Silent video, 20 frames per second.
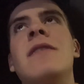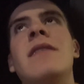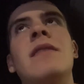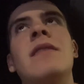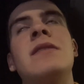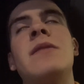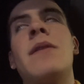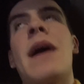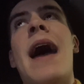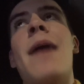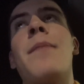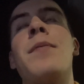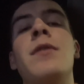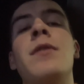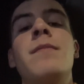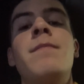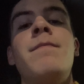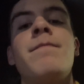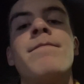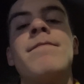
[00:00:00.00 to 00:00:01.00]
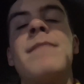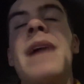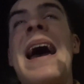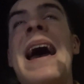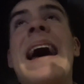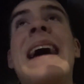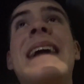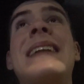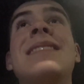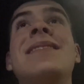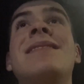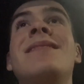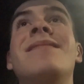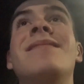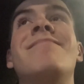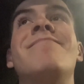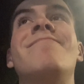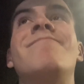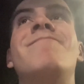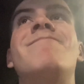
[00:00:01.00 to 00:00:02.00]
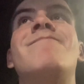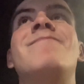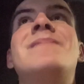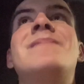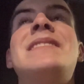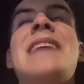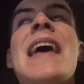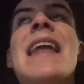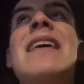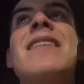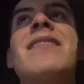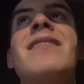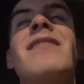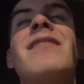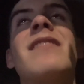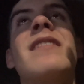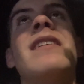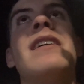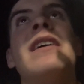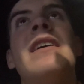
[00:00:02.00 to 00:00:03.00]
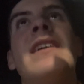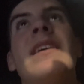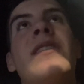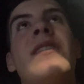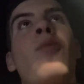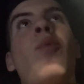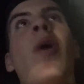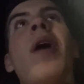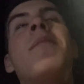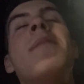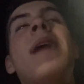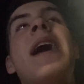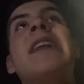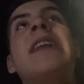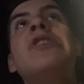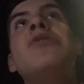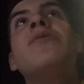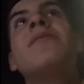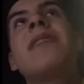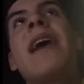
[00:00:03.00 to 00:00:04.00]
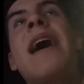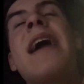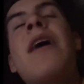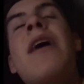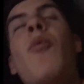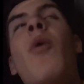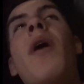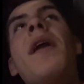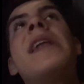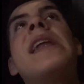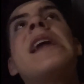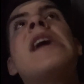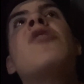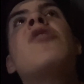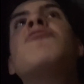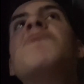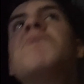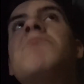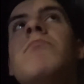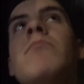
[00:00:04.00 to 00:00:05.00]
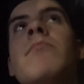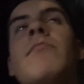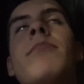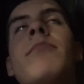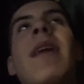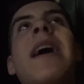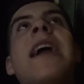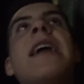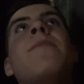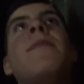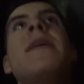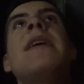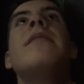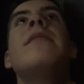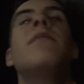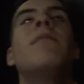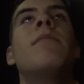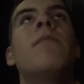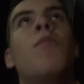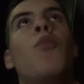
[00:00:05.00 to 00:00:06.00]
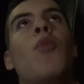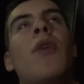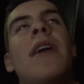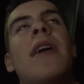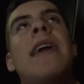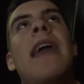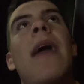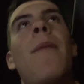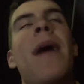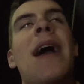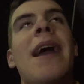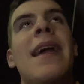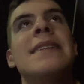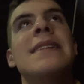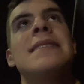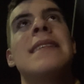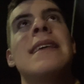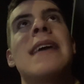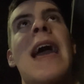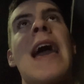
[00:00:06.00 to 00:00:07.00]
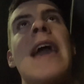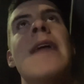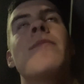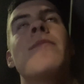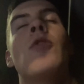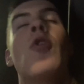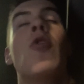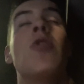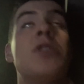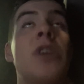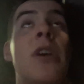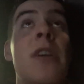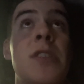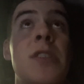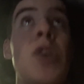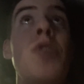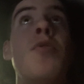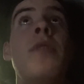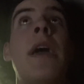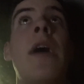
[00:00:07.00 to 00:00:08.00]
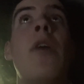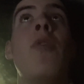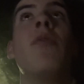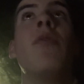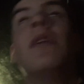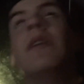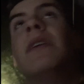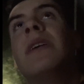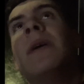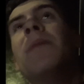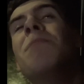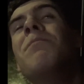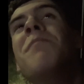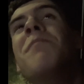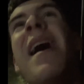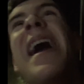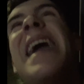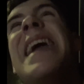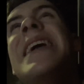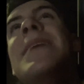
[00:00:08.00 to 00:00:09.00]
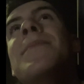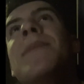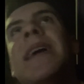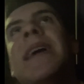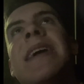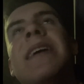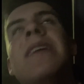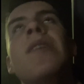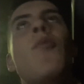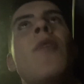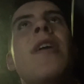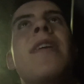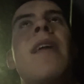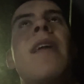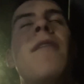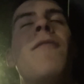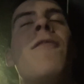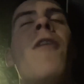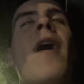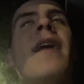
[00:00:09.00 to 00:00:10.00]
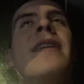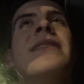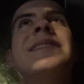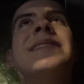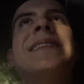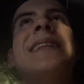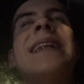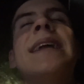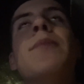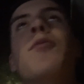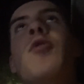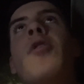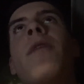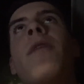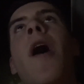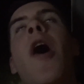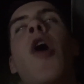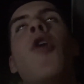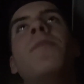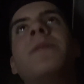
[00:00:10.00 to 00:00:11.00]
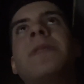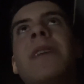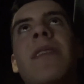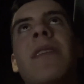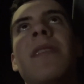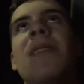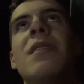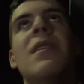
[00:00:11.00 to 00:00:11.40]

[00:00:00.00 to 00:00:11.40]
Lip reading: to happen. And Dennis, the one man you say at 1-0, maybe we can get back into the game, or at 2-0, maybe we can find a slimmer of hope to...